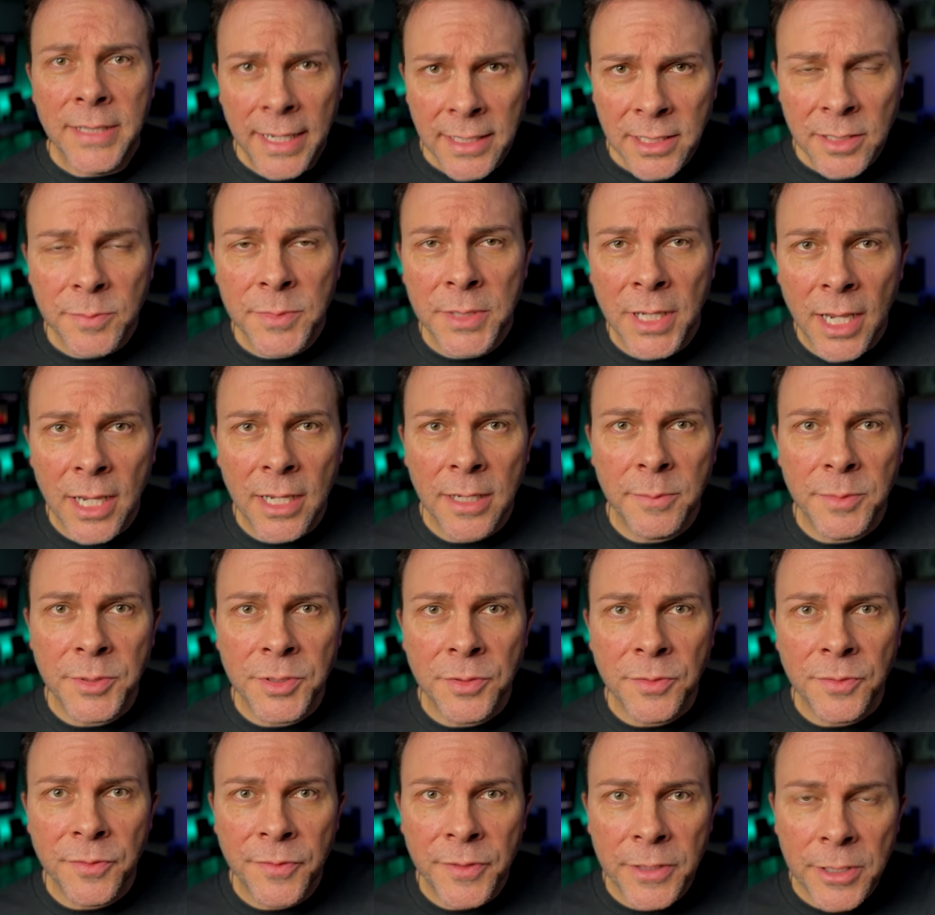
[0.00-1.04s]
some time
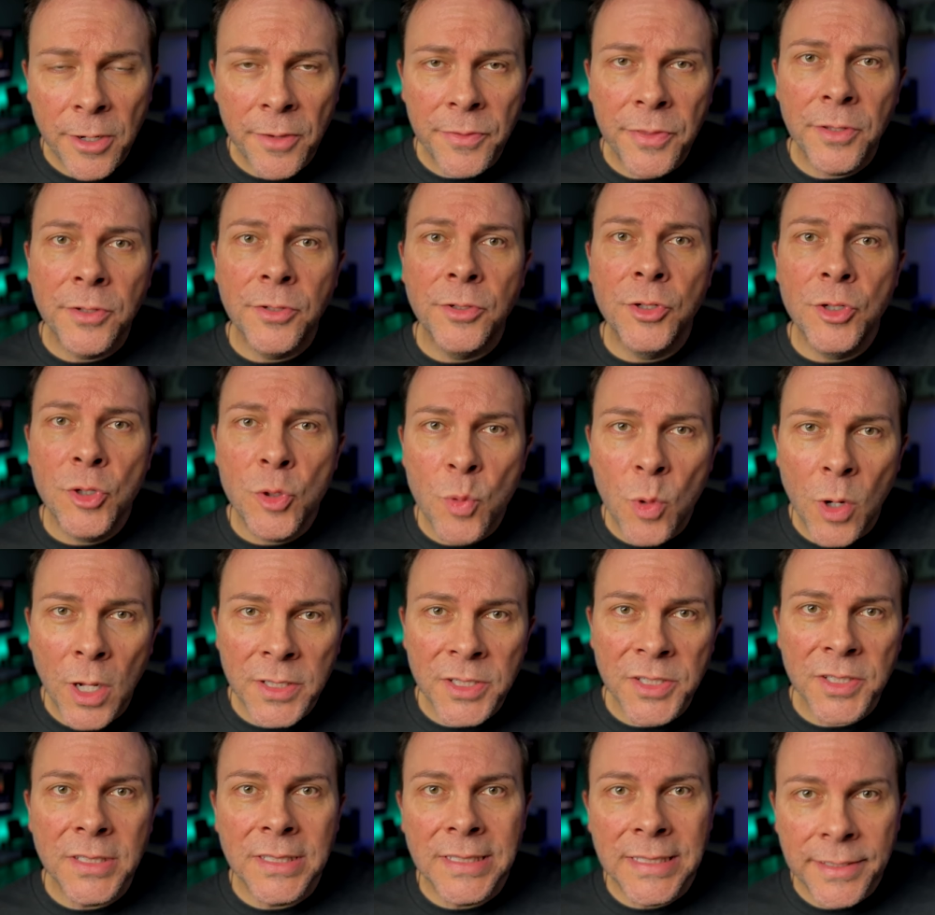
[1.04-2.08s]
to figure out the
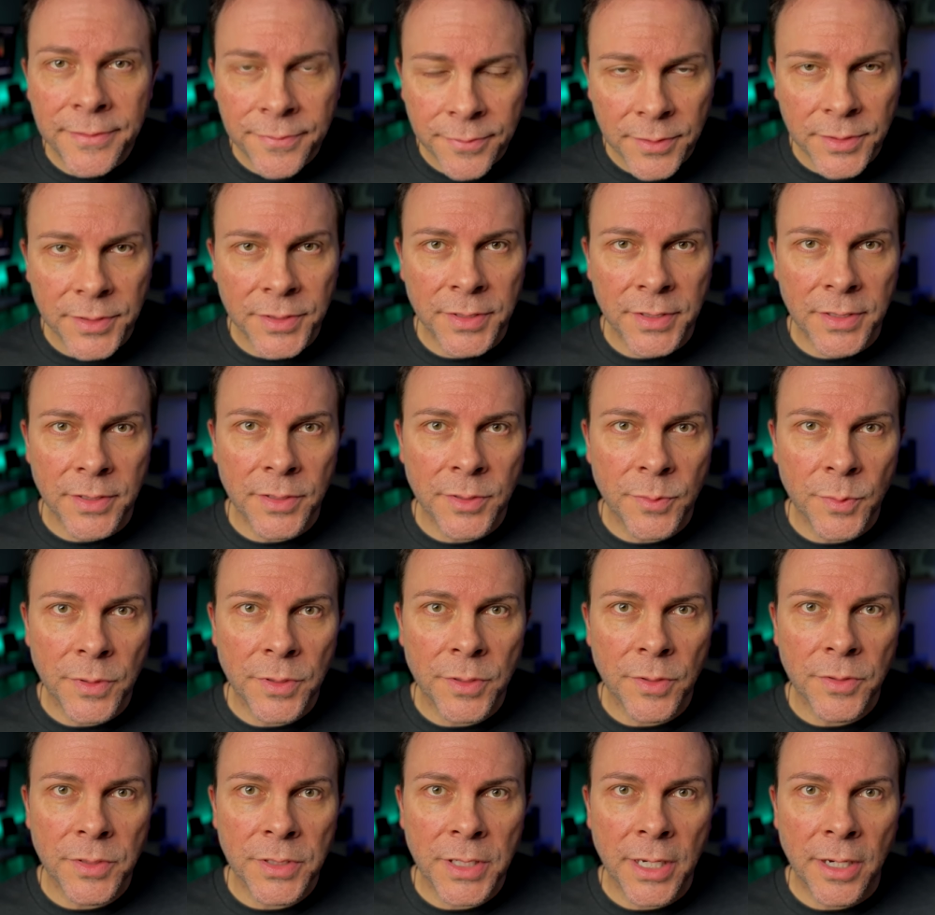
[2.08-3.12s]
nuanced differences with
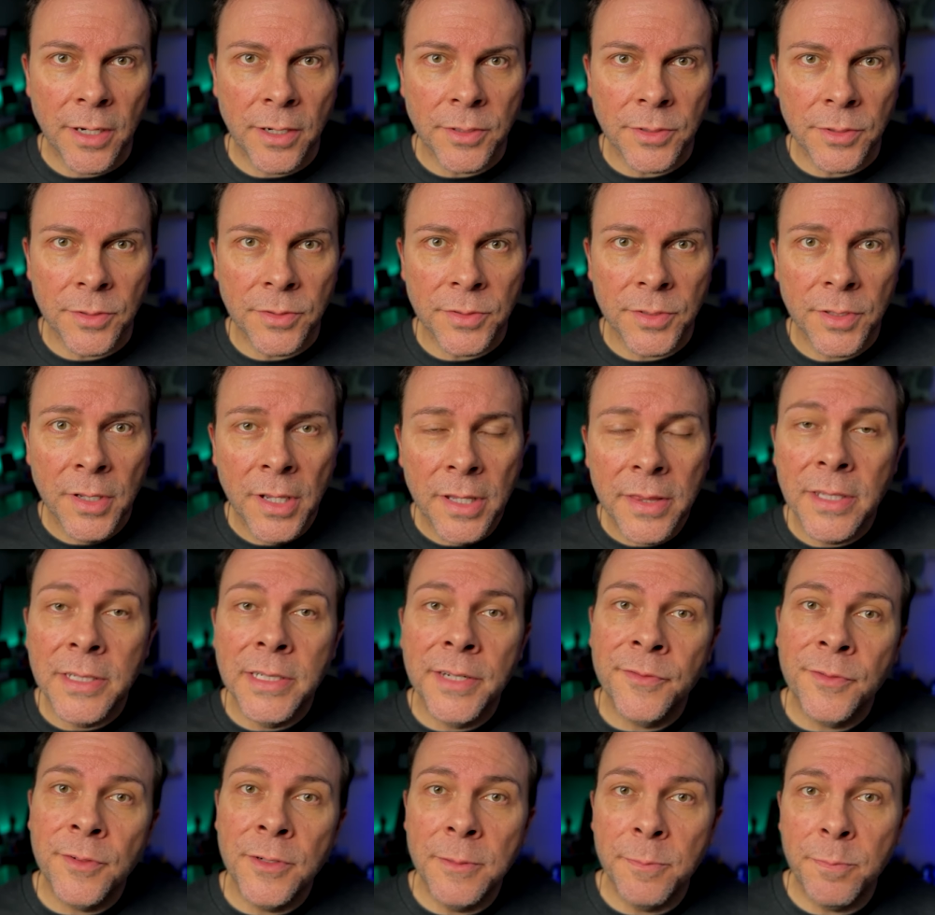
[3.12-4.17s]
those characters, the
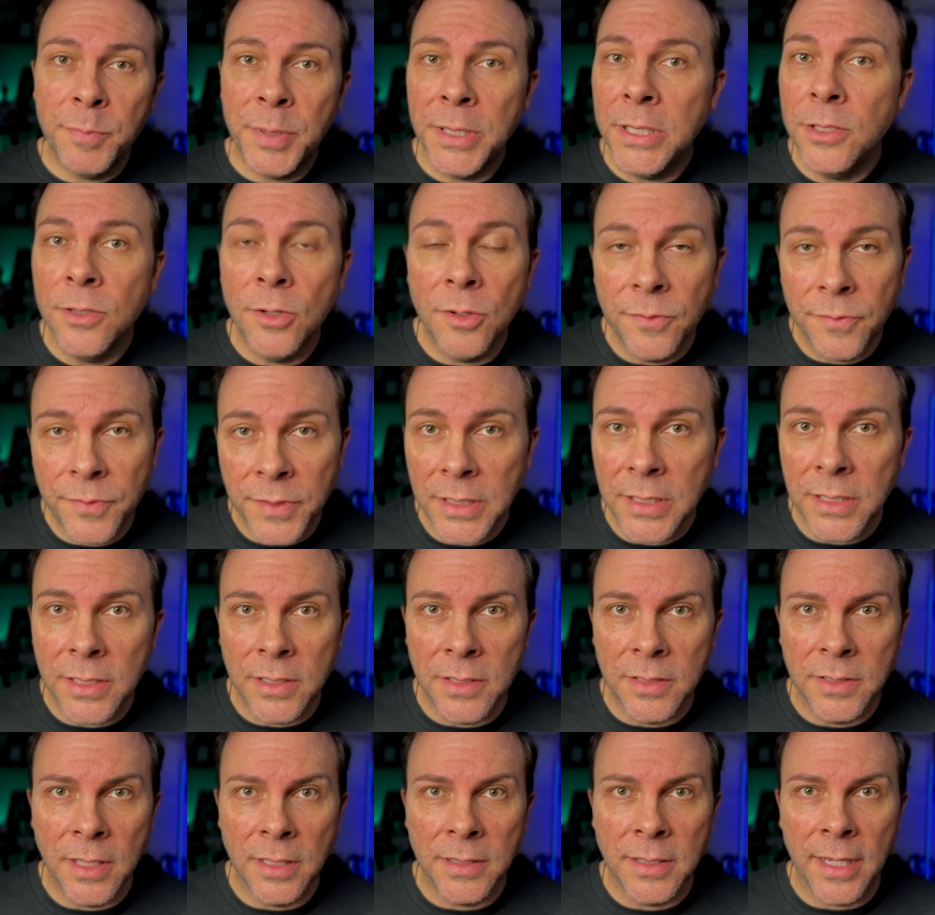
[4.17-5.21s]
different
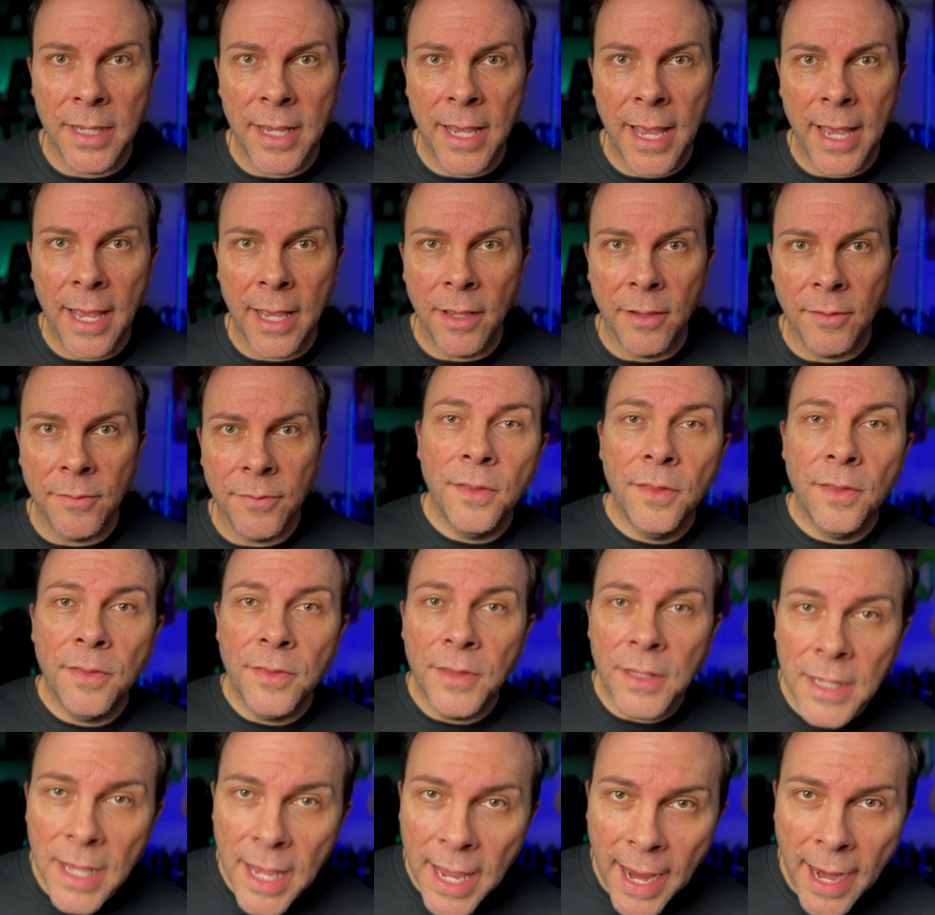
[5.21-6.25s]
POVs that they have,
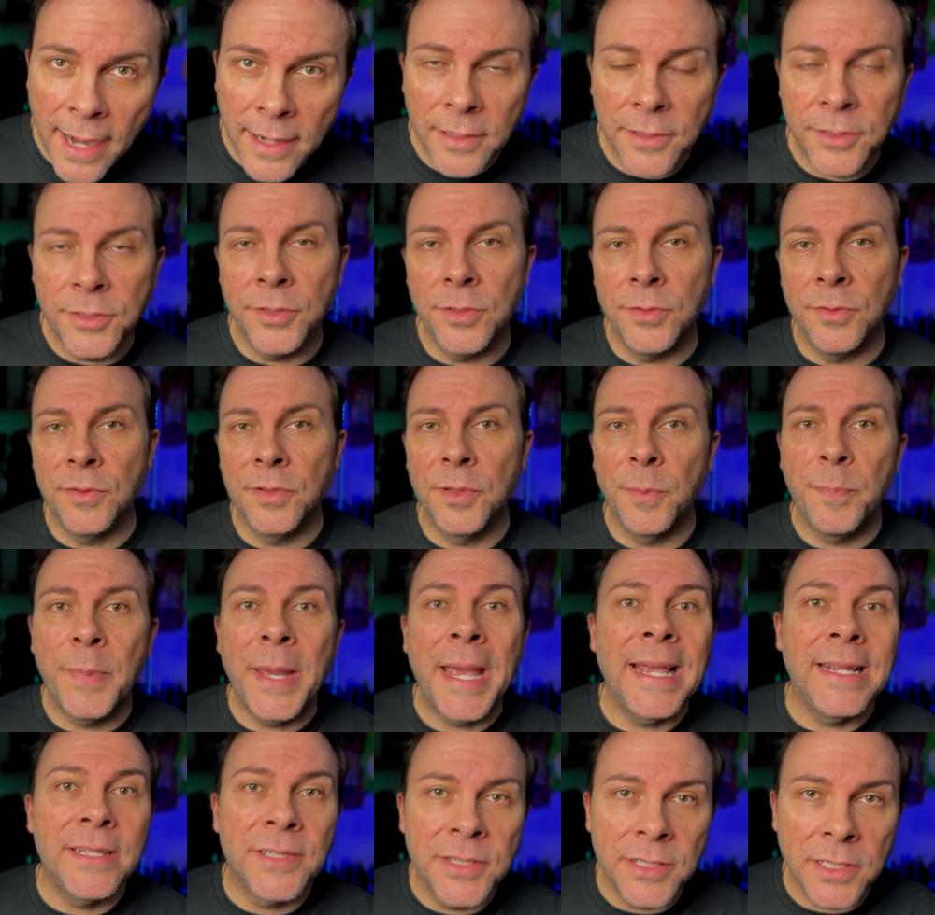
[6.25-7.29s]
the attitude, the
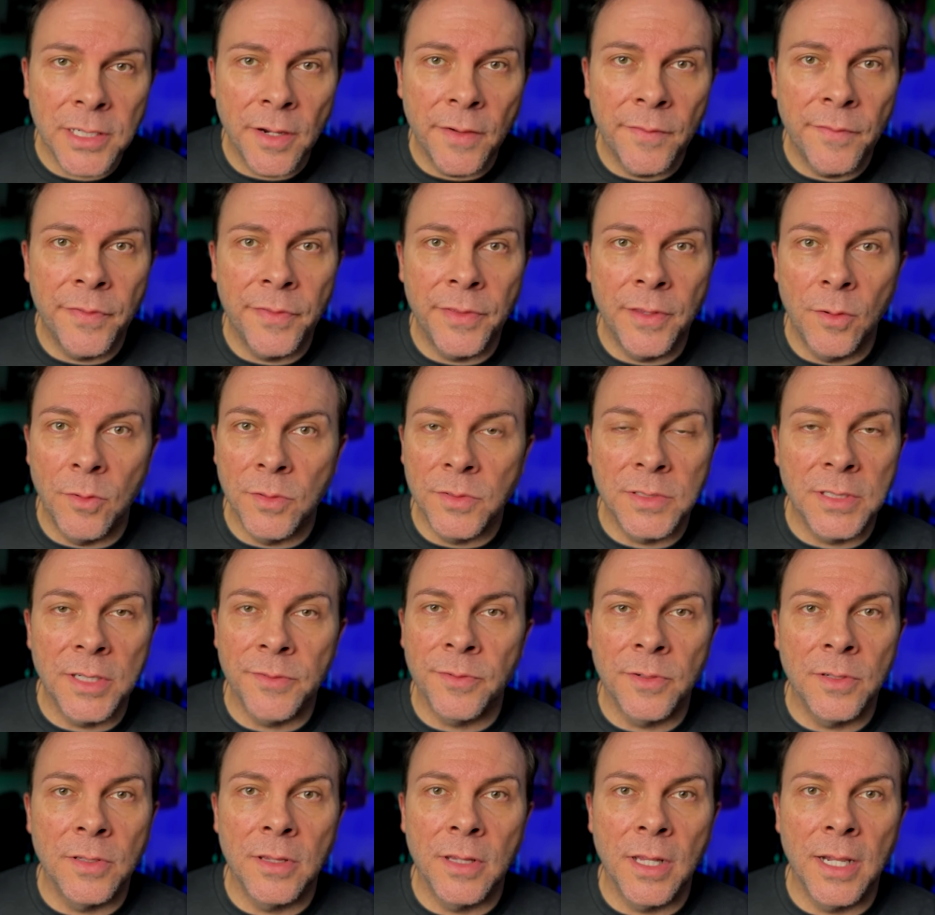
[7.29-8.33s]
pacing of those
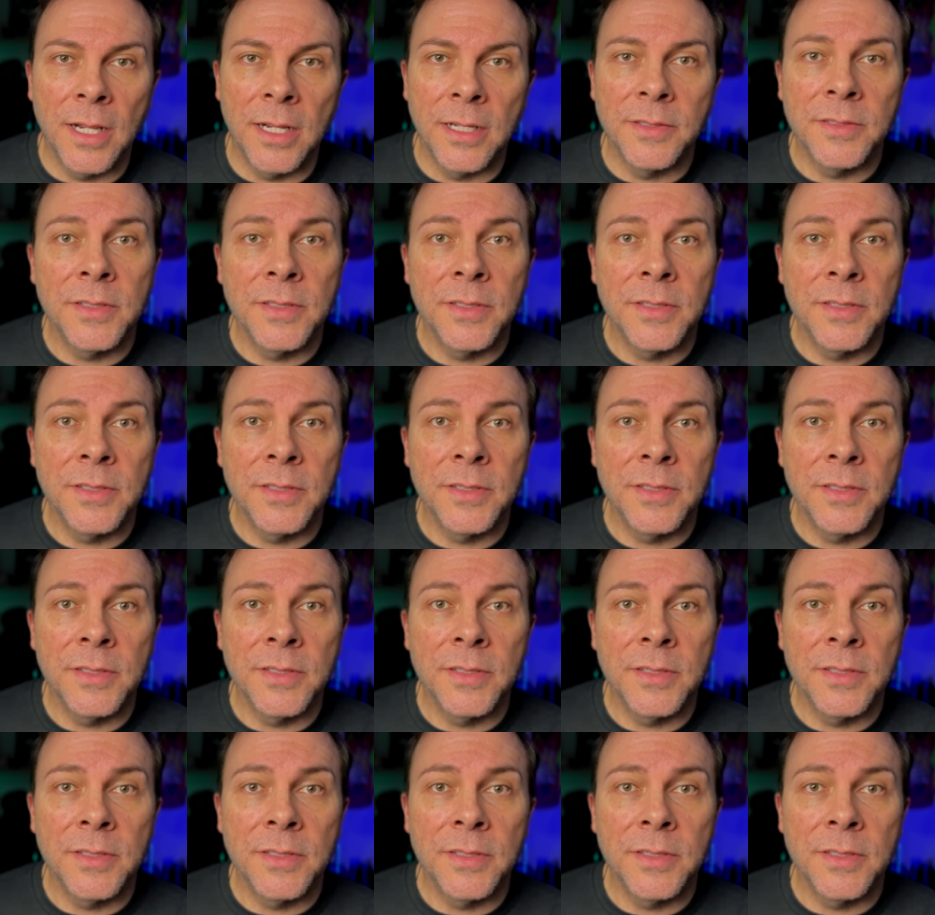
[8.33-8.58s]
different lines,